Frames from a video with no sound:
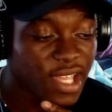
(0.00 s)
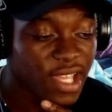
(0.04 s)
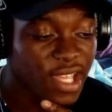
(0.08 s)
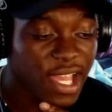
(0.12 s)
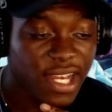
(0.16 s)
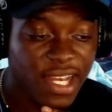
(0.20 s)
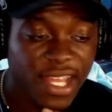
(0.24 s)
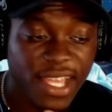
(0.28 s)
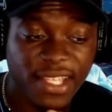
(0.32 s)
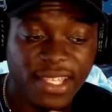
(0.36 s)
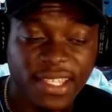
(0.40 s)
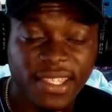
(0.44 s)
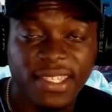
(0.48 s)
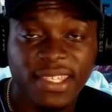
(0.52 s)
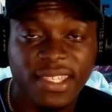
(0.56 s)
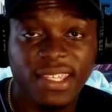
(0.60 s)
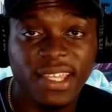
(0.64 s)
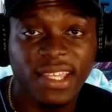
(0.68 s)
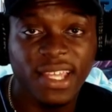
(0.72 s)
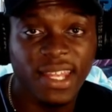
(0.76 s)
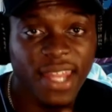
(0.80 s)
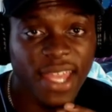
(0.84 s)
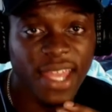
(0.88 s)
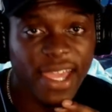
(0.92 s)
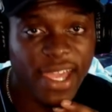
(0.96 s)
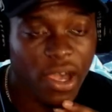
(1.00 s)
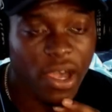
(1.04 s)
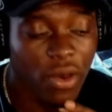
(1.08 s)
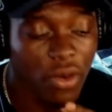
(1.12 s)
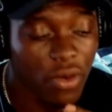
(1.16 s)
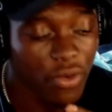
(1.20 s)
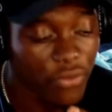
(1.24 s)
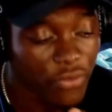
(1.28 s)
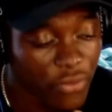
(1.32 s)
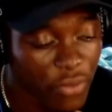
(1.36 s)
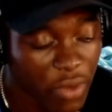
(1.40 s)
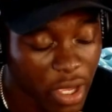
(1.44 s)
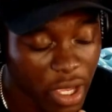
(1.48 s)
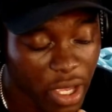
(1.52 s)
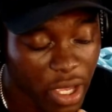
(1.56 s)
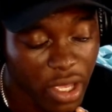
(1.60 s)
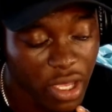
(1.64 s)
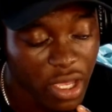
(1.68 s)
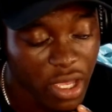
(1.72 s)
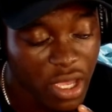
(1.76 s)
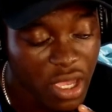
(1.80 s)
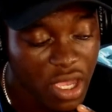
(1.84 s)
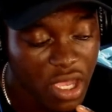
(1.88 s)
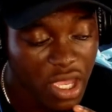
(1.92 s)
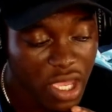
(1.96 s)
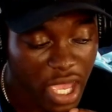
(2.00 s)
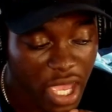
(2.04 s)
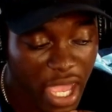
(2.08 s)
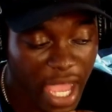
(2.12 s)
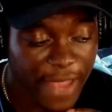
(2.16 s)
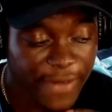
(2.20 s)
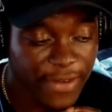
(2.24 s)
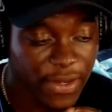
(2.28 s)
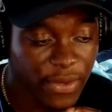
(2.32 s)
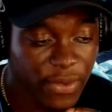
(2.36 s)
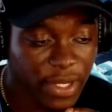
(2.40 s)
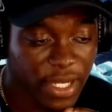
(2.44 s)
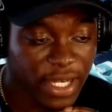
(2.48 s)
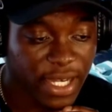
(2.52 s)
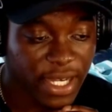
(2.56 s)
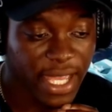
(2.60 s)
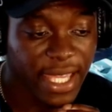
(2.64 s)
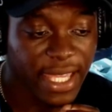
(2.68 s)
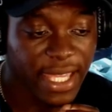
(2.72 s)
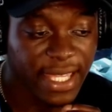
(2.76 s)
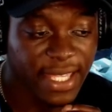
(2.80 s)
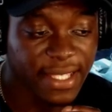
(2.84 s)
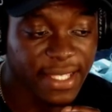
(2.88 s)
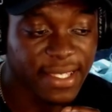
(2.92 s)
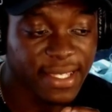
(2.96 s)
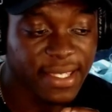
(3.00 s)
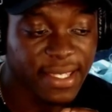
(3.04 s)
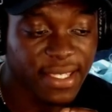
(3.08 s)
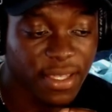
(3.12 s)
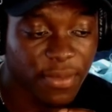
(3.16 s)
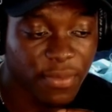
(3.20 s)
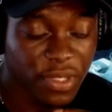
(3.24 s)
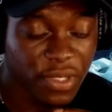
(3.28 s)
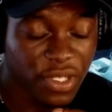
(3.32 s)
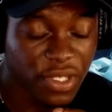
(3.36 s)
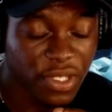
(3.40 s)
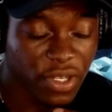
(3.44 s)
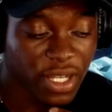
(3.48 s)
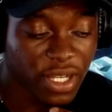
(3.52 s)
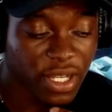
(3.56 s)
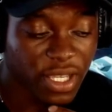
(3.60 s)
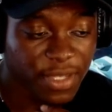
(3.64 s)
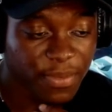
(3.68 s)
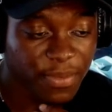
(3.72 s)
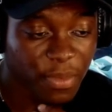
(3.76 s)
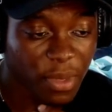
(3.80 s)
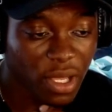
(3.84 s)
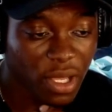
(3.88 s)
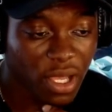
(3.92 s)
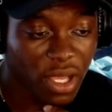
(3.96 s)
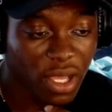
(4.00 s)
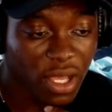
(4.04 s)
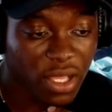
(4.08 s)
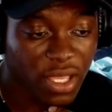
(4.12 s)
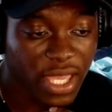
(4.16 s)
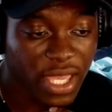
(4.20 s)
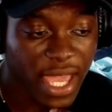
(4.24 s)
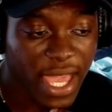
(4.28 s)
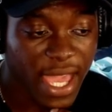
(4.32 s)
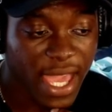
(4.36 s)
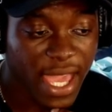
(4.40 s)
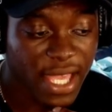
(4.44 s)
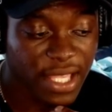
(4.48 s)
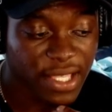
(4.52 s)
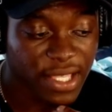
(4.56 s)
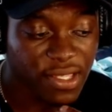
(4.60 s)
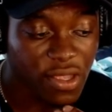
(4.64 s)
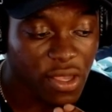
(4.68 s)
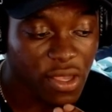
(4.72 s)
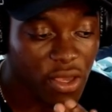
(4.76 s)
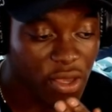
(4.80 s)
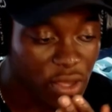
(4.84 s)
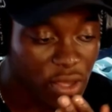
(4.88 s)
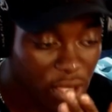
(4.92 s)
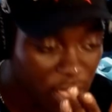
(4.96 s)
I'd like to see the layout of where everyone is, to be honest. But okay, so